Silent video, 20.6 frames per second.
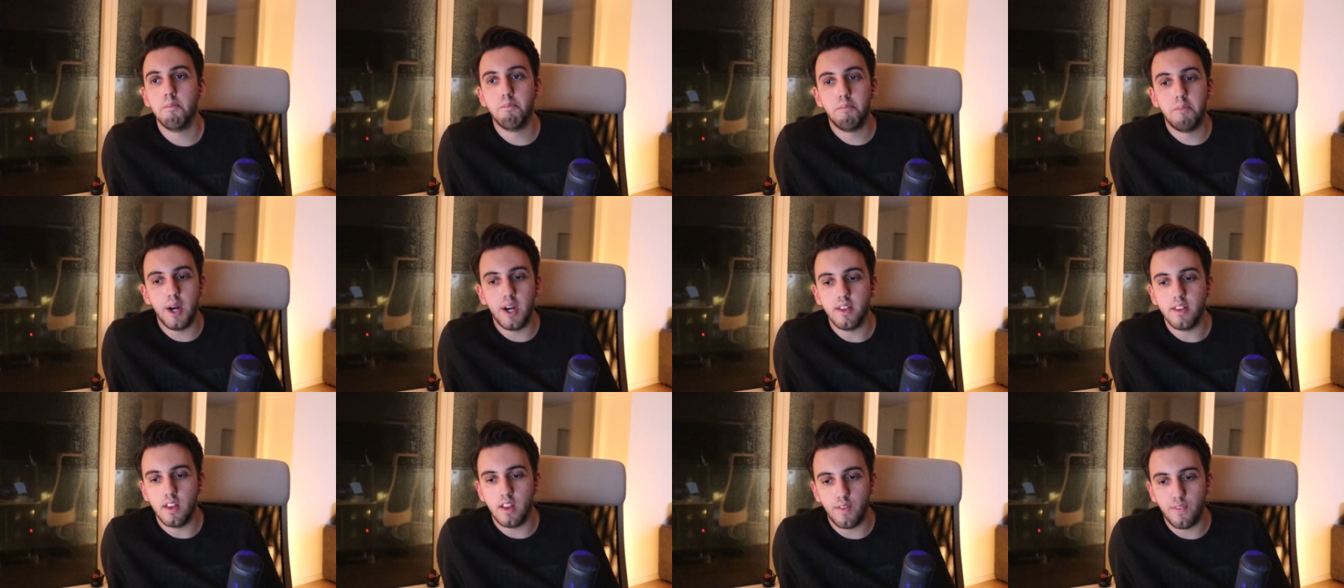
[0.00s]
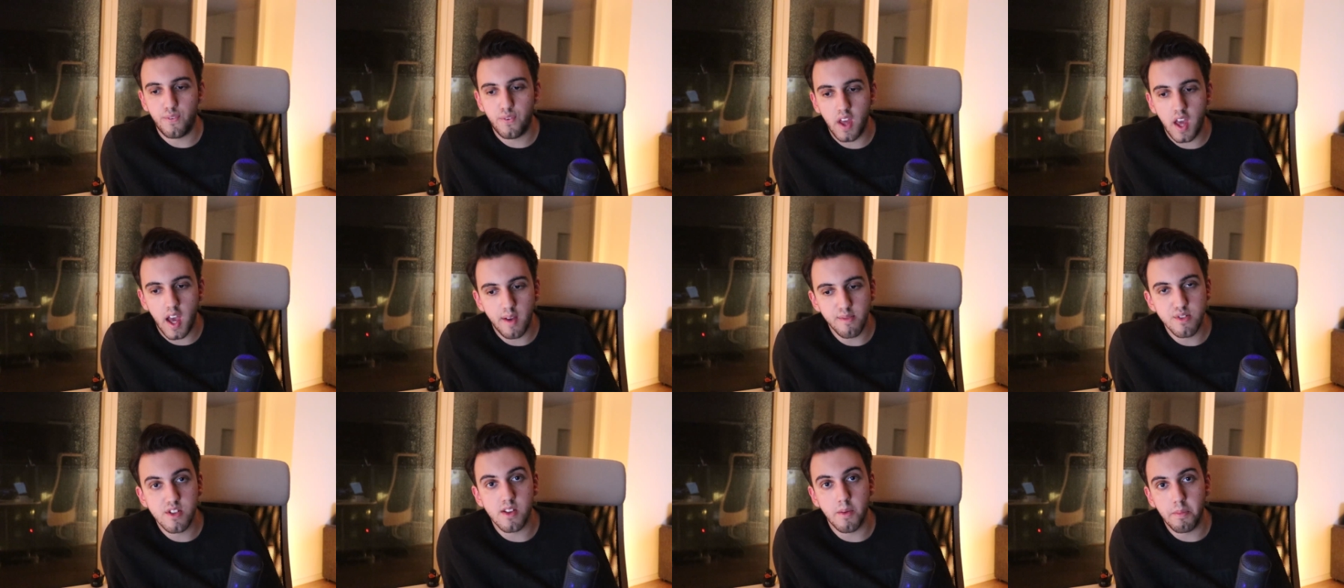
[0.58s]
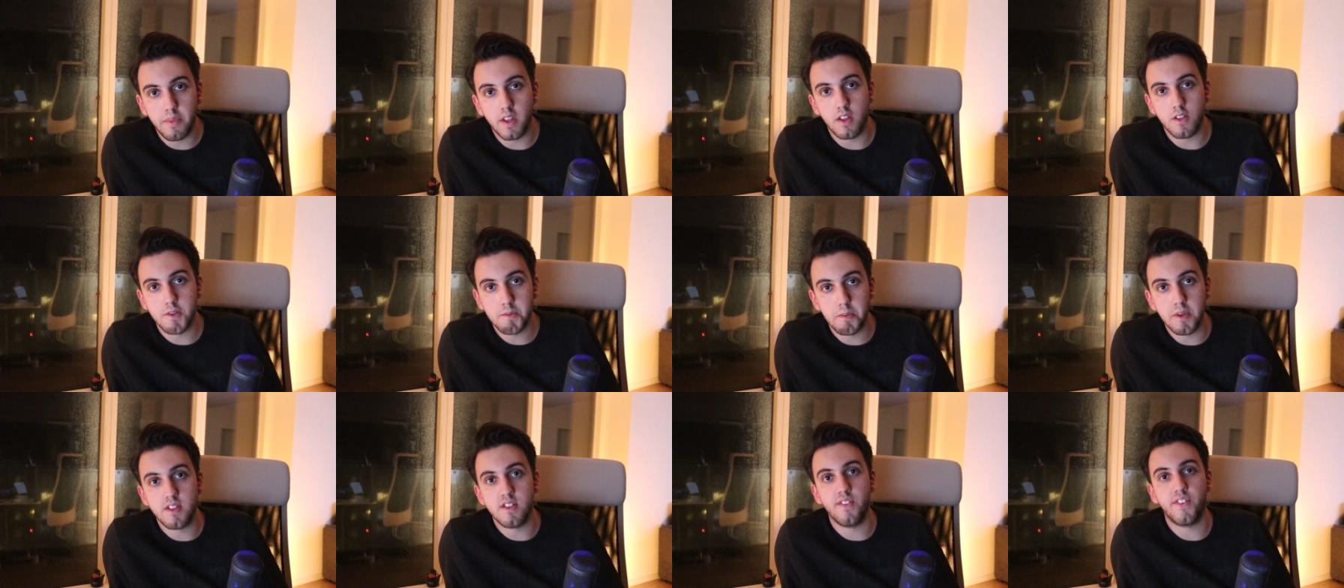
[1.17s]
But if you have something
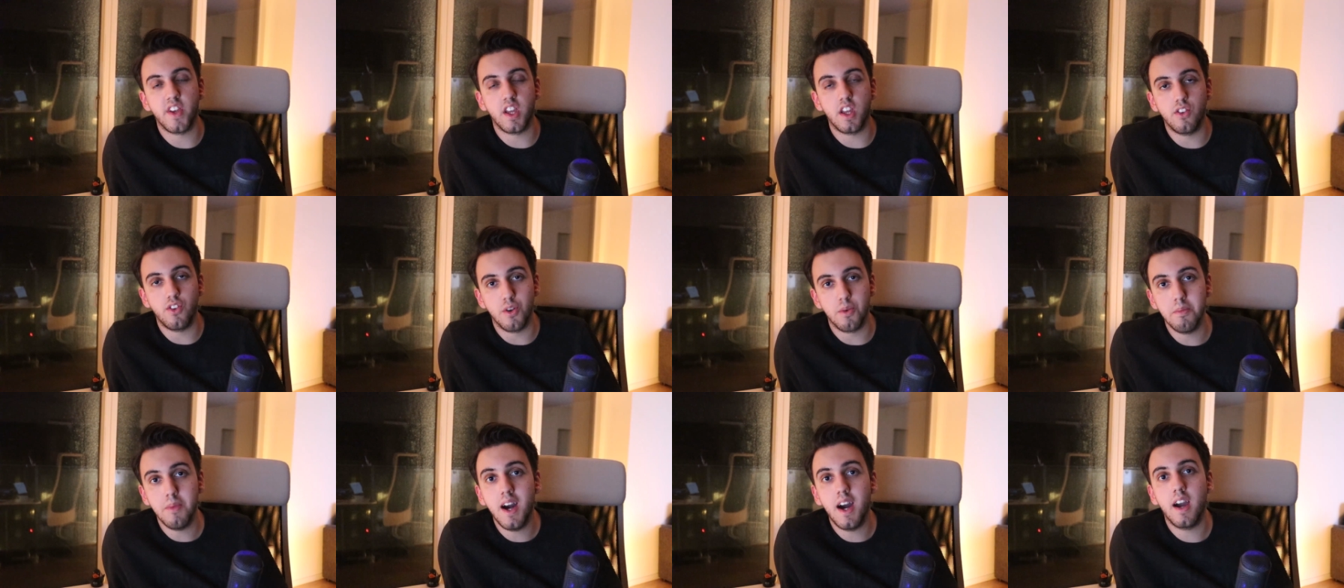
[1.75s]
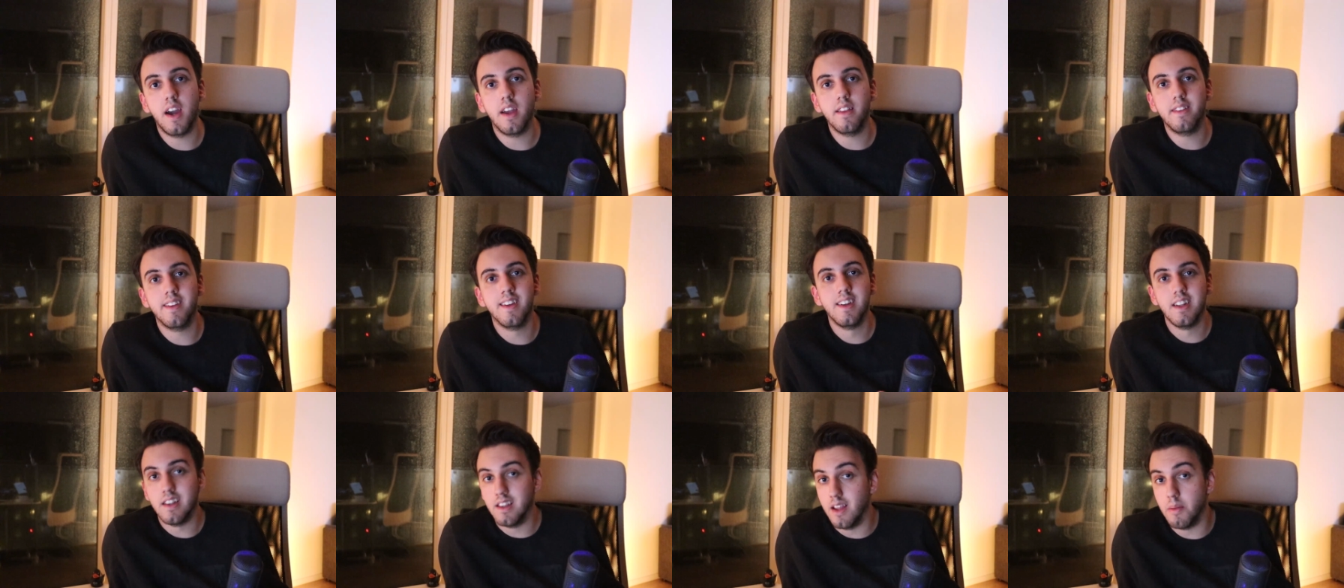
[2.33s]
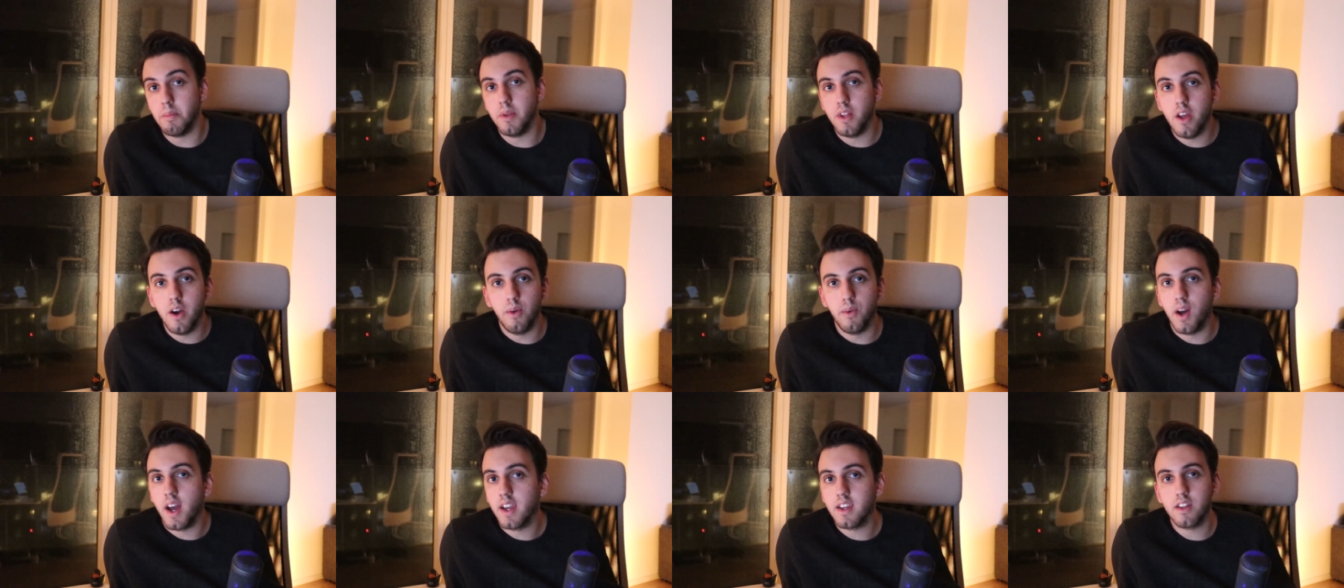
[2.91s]
specific in your mind, let me
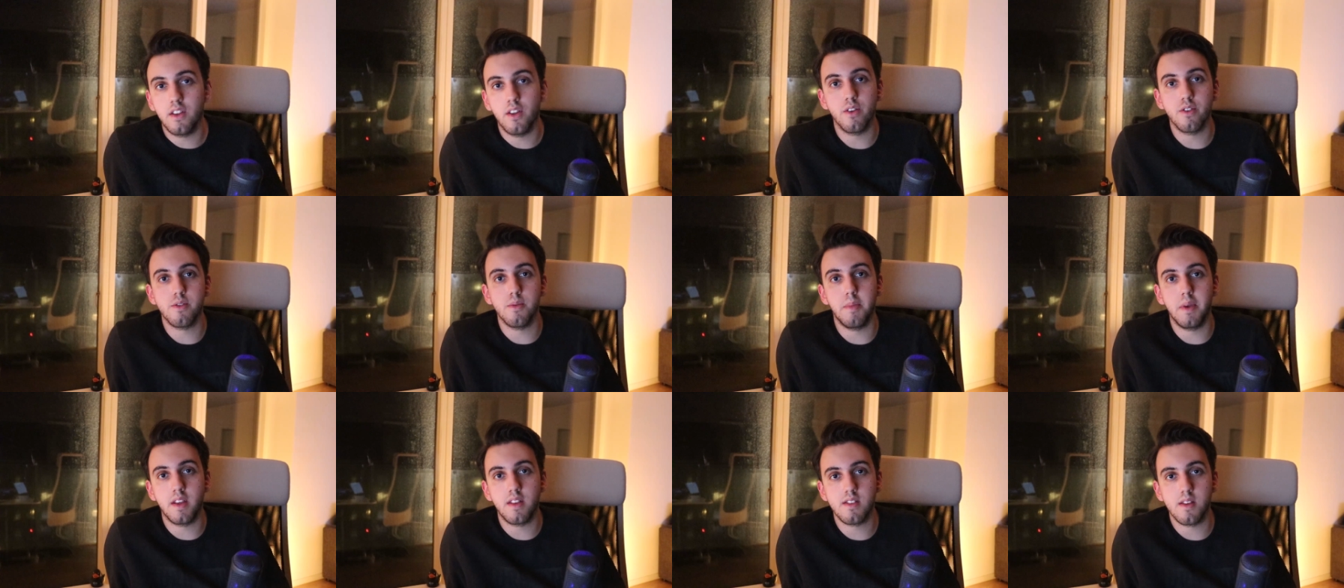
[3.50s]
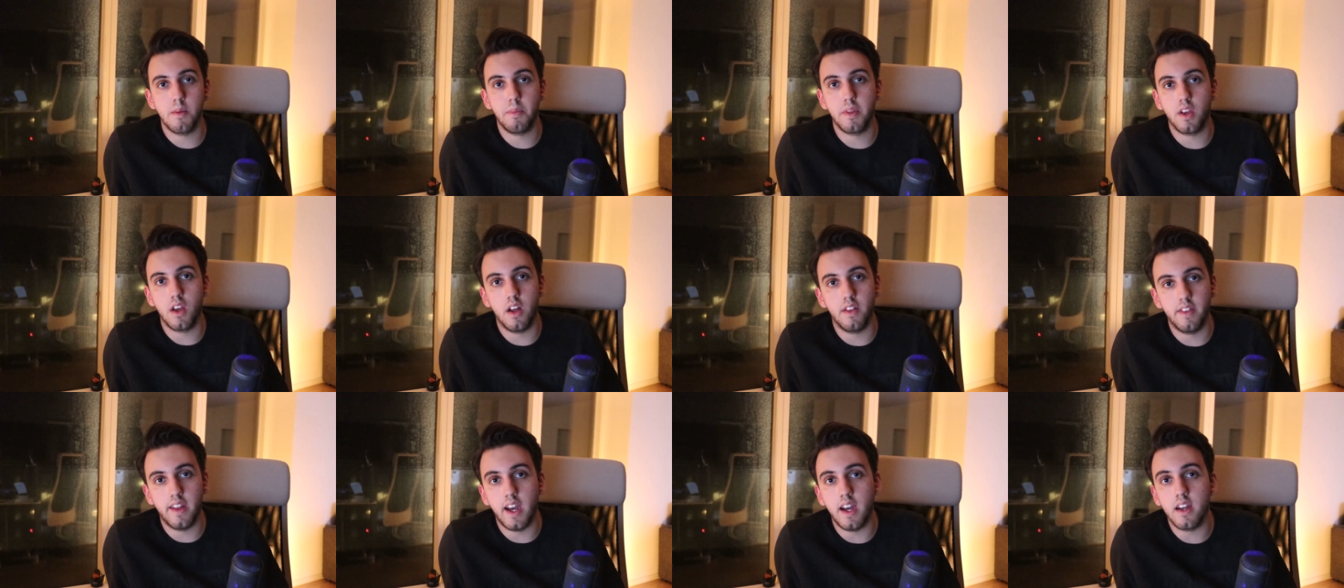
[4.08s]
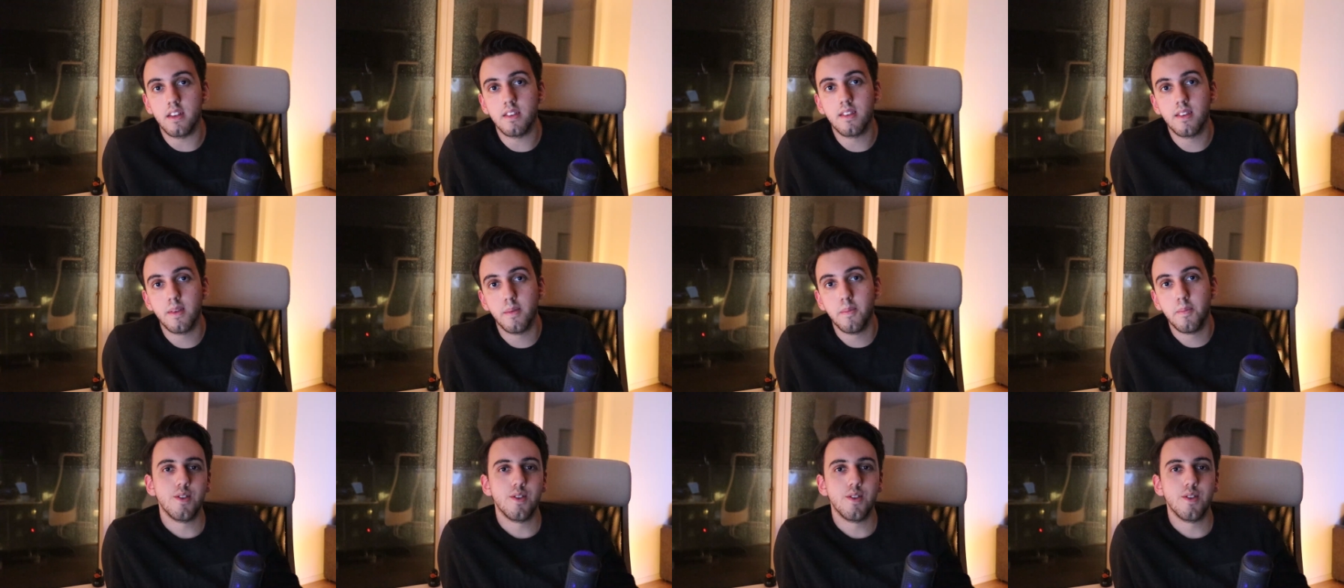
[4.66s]
know. I can also make something on that.